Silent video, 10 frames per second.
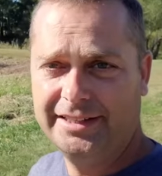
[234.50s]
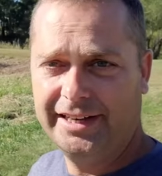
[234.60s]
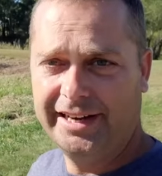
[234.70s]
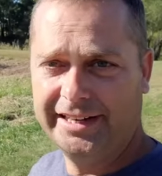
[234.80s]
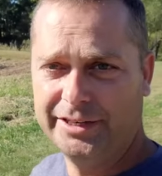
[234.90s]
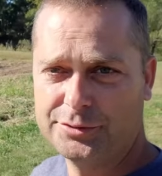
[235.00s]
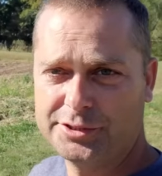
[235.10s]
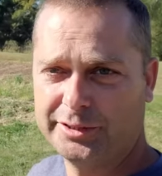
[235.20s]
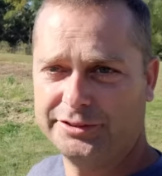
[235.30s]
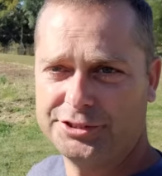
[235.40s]
And it was
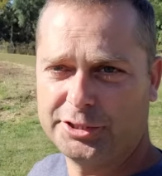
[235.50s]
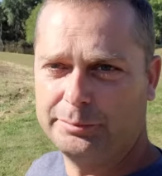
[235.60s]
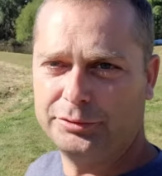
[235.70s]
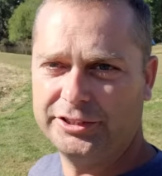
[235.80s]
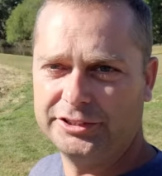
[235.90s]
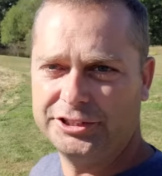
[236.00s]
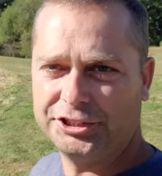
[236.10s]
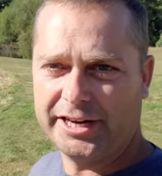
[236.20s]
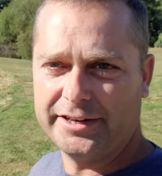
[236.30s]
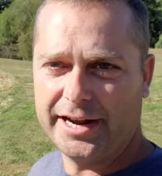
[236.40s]
just completely
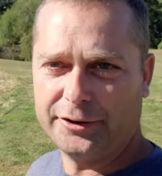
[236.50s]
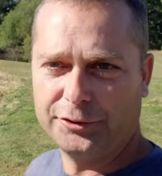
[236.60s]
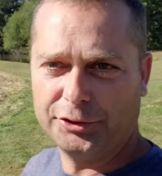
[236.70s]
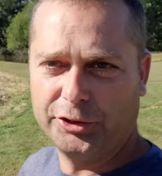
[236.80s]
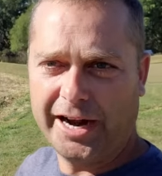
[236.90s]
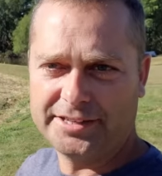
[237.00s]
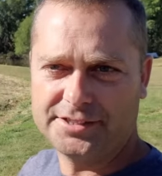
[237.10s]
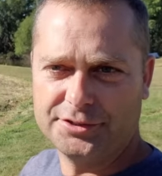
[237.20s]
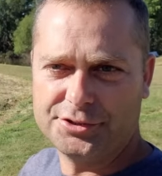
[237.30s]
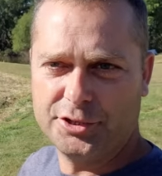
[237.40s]
shaded out all the grass,
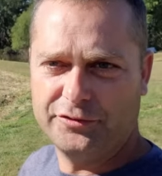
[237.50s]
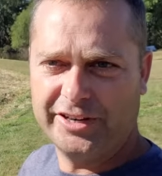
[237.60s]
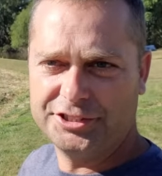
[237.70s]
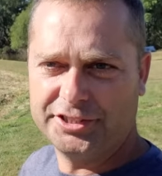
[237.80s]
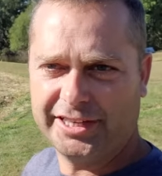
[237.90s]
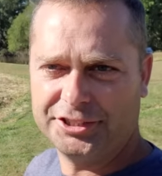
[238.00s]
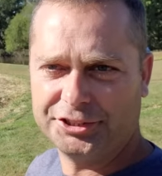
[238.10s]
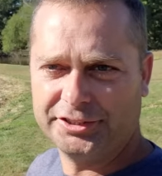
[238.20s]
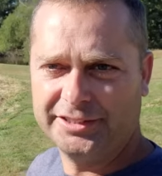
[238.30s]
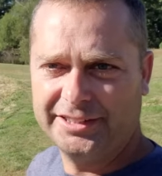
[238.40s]
and there's no
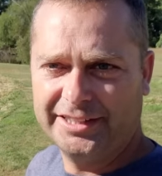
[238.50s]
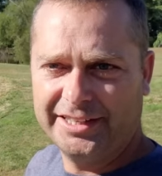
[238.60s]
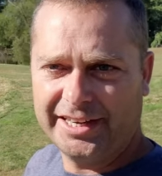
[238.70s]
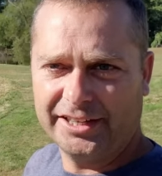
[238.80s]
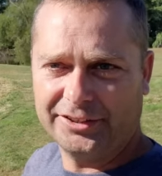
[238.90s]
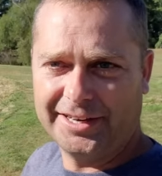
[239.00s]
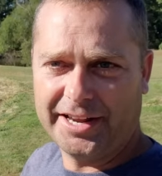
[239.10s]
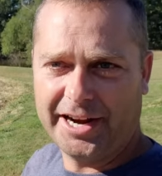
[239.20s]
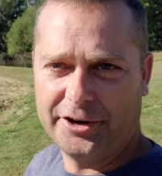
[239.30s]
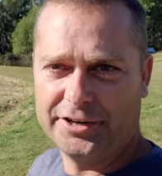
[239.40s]
vegetation in a lot
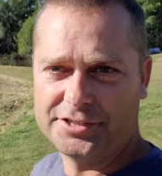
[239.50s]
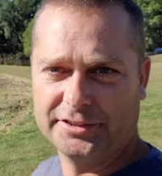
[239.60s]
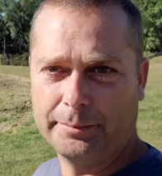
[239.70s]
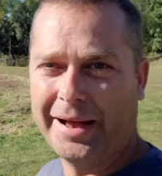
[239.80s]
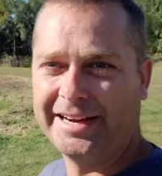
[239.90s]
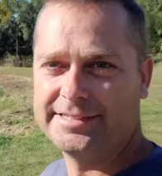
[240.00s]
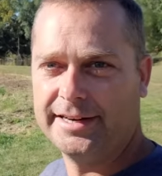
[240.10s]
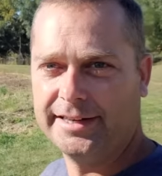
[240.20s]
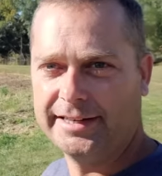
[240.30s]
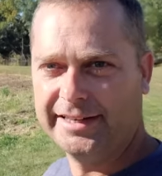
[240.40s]
of areas on the
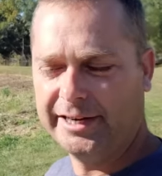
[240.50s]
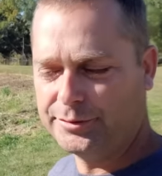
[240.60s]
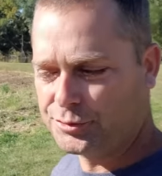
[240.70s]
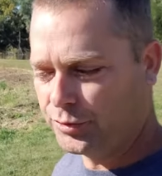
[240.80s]
backside of that dam as